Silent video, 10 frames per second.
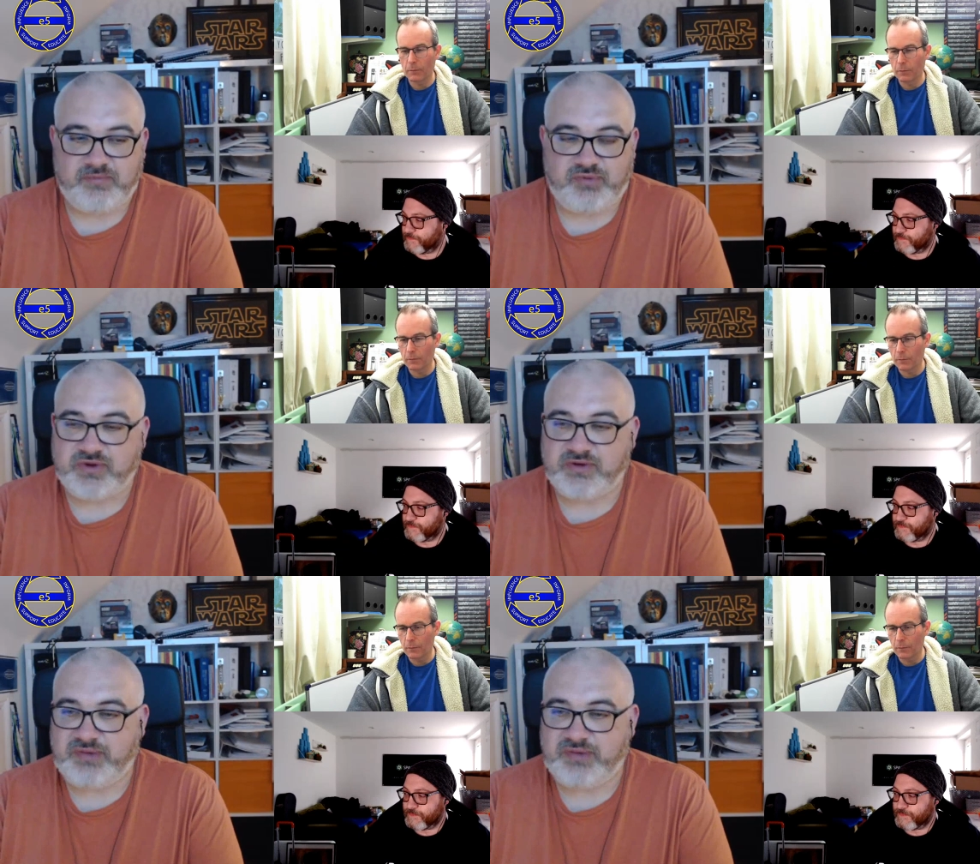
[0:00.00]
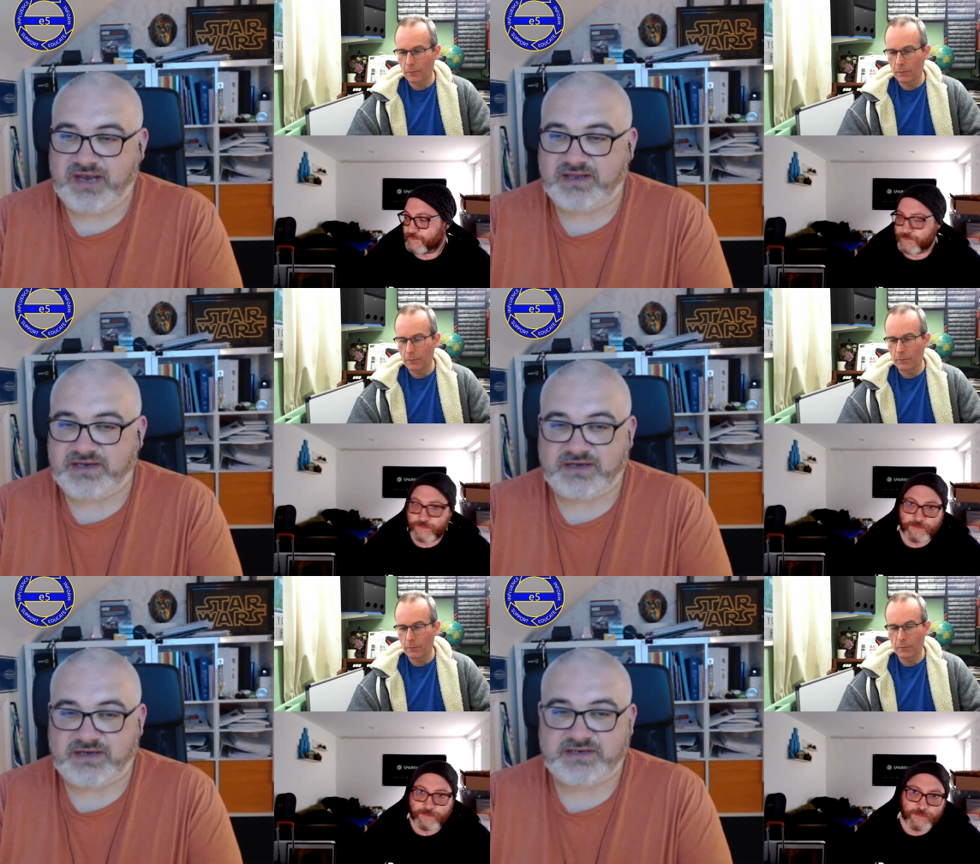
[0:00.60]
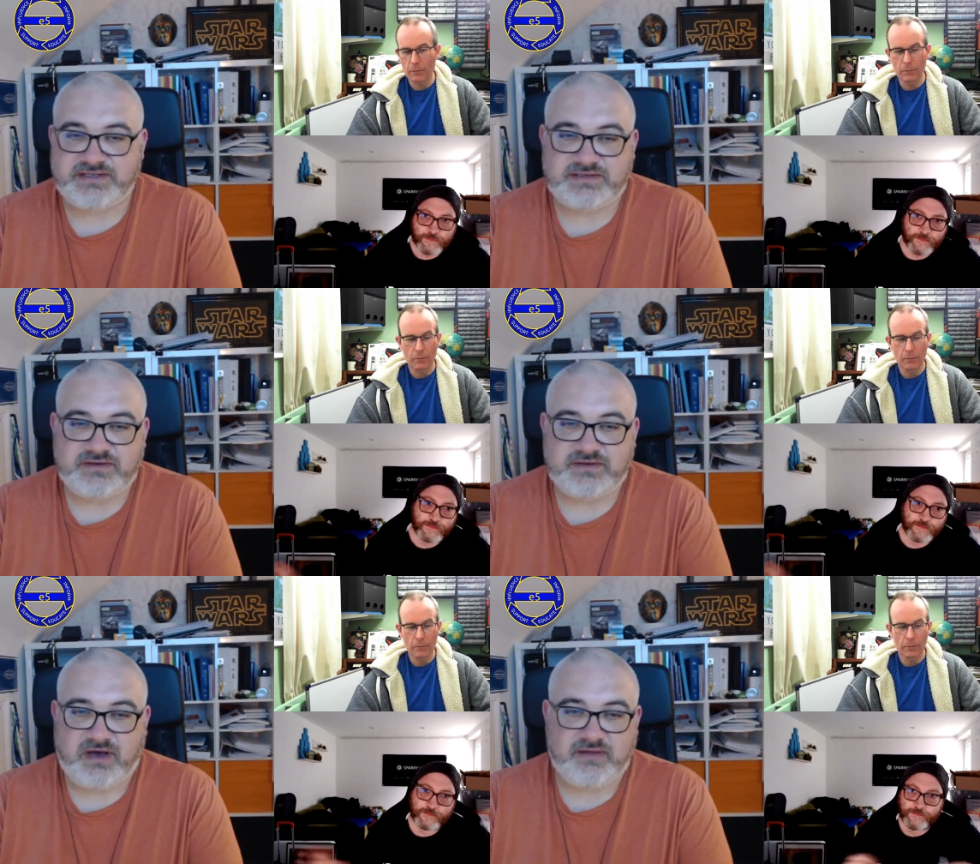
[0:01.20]
Speaker 1: broken pen
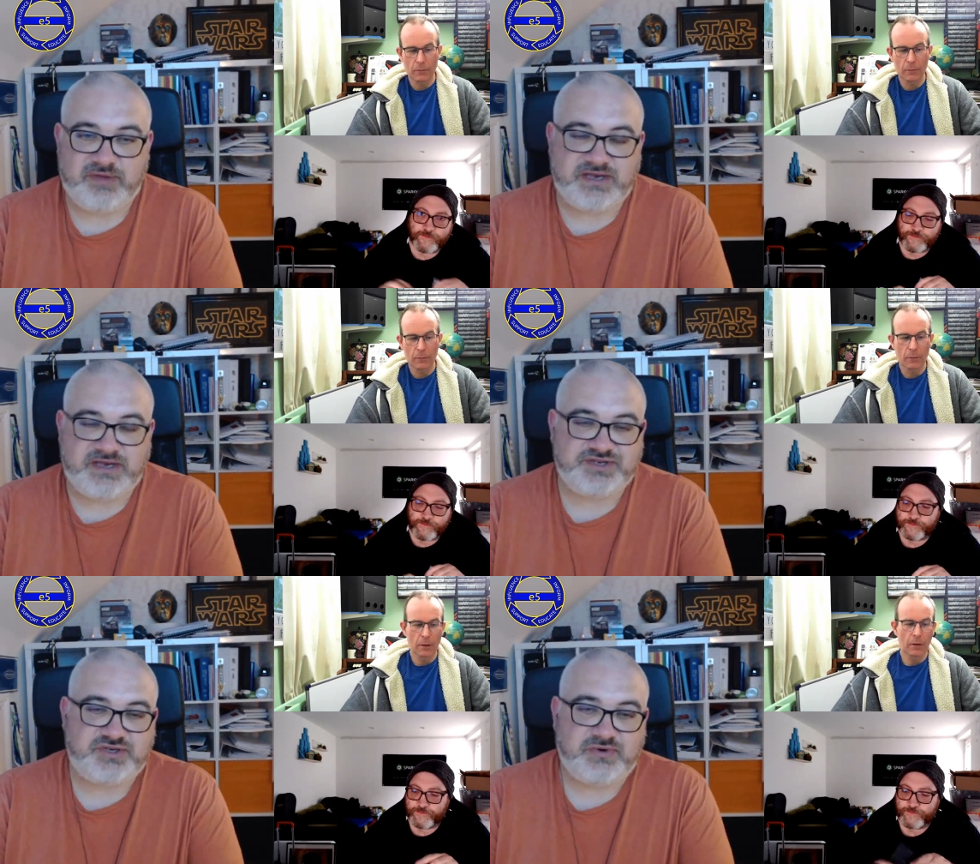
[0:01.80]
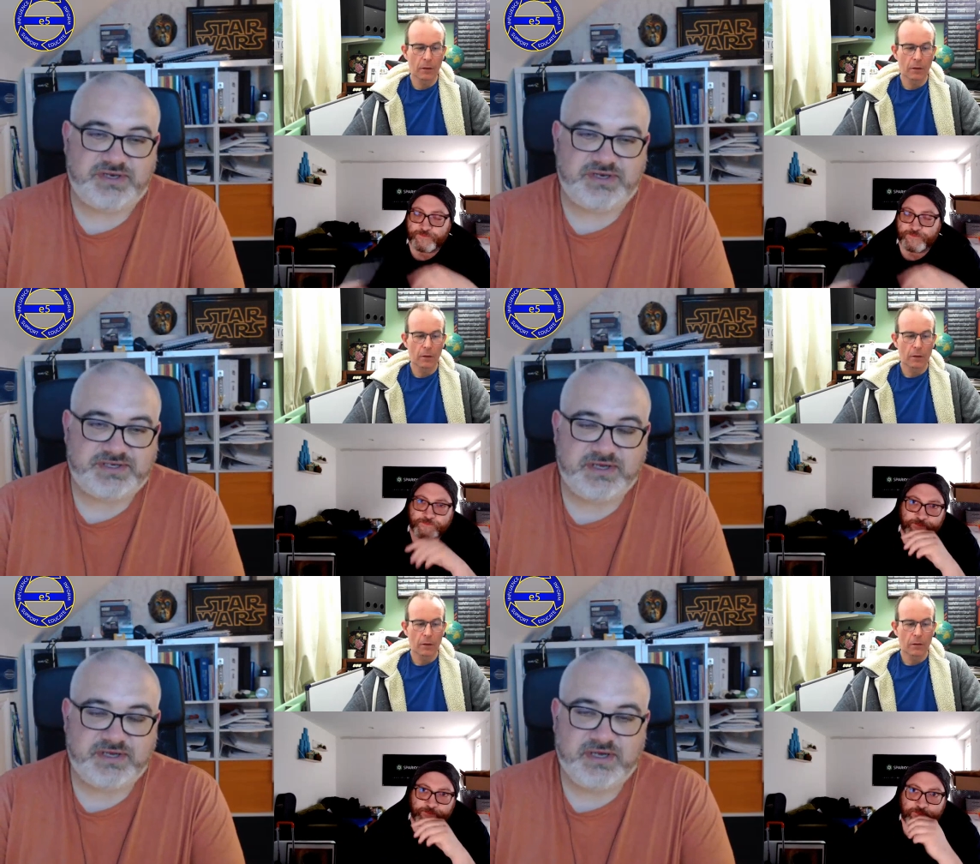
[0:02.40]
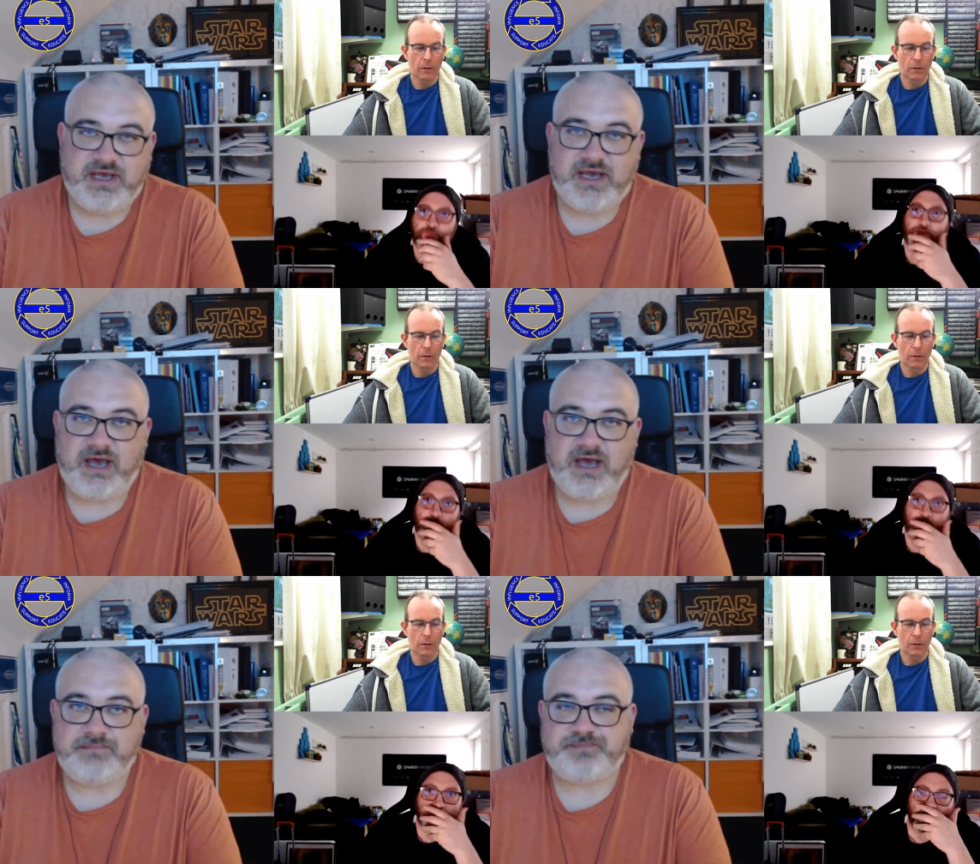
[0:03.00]
conductors, high impedance joints.
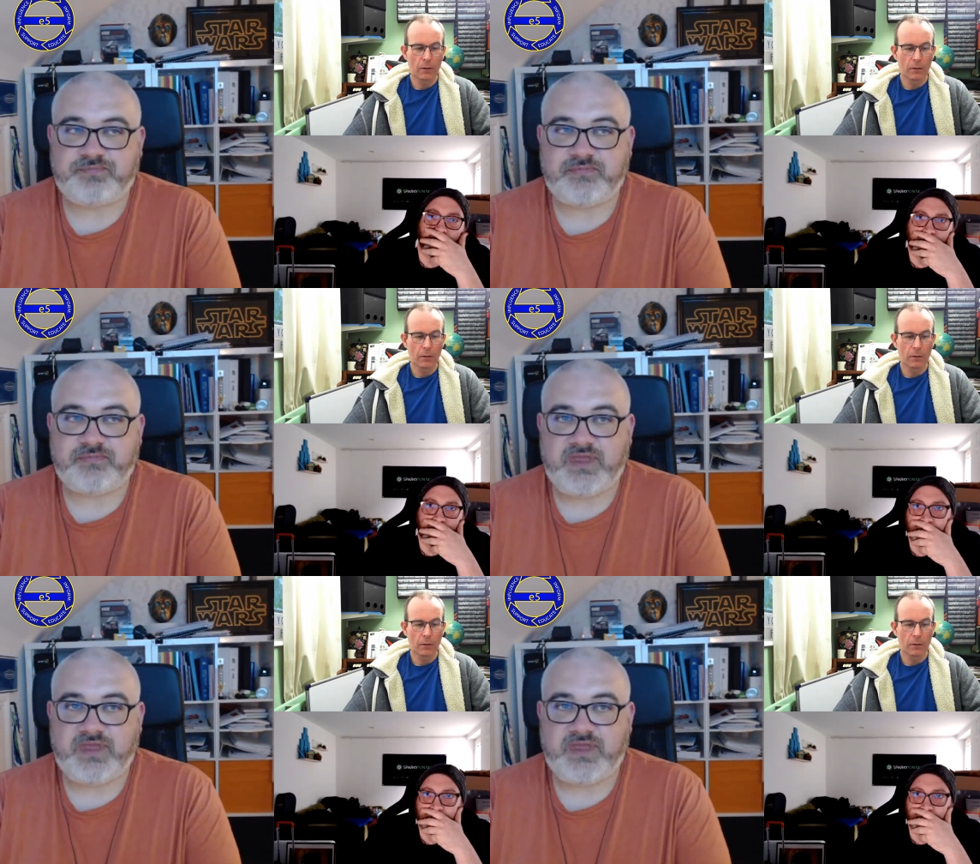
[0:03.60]
Um,